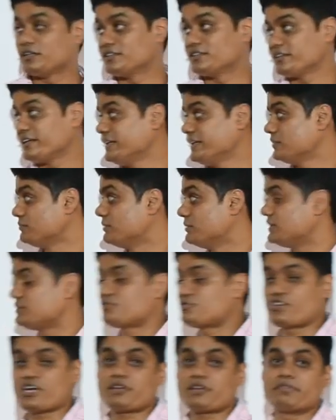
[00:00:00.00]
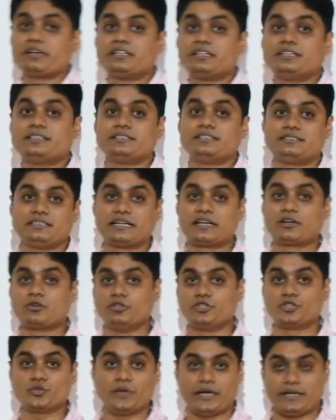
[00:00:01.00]
the three numbers, check whether this is
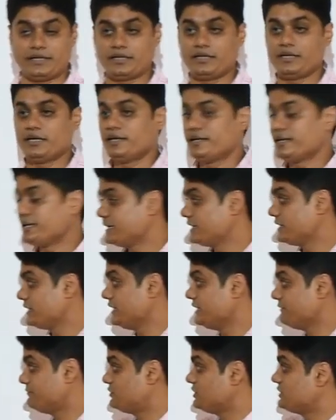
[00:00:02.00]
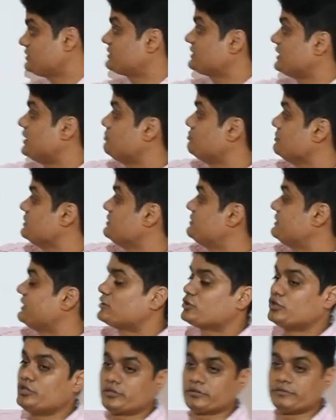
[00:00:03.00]
equal to 1. If this sum is
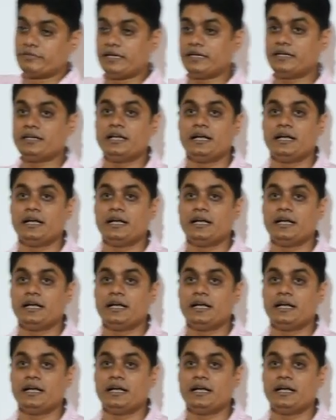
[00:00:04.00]
equal to 1,